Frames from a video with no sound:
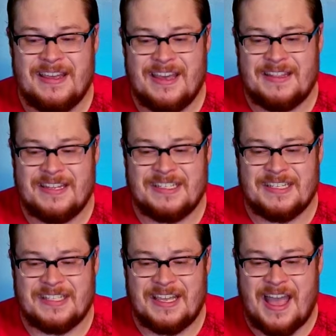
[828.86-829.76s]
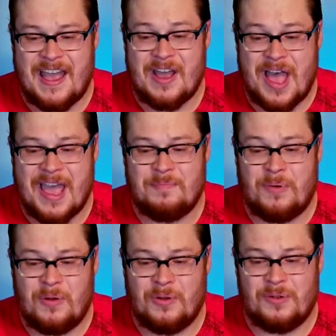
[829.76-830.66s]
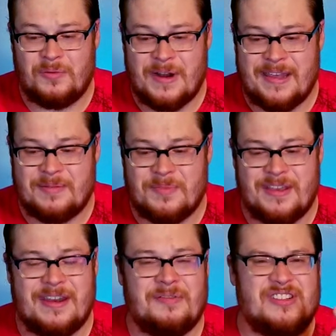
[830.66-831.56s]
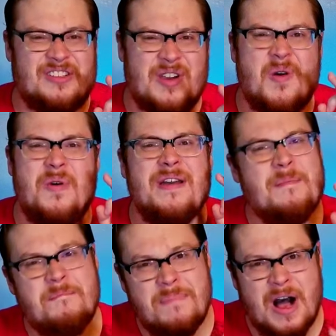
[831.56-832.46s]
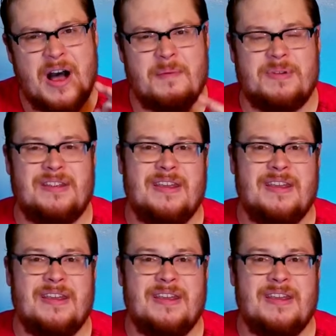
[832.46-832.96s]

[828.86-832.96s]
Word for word: And this is the guy I pulled randomly. And I was so pumped.